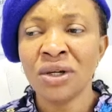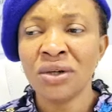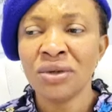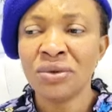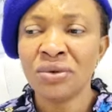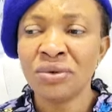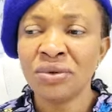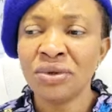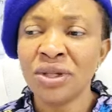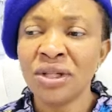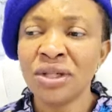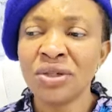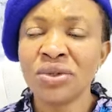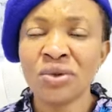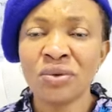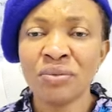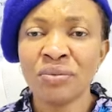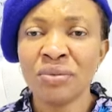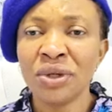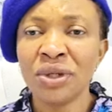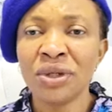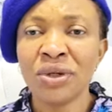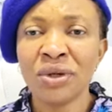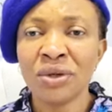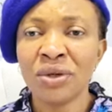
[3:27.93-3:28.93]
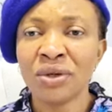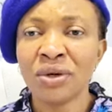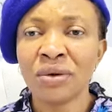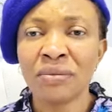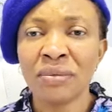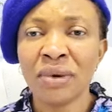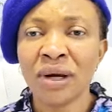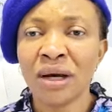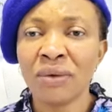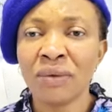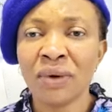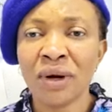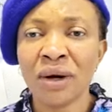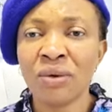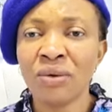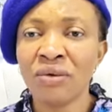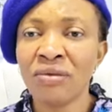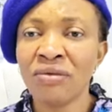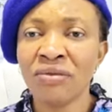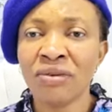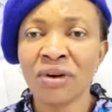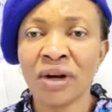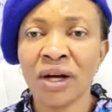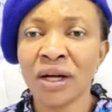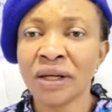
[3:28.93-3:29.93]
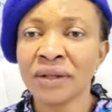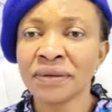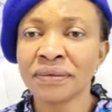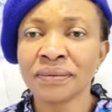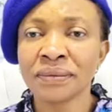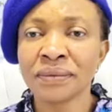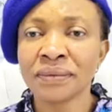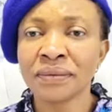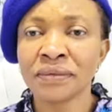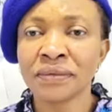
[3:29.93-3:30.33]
you need to be your number one orphan.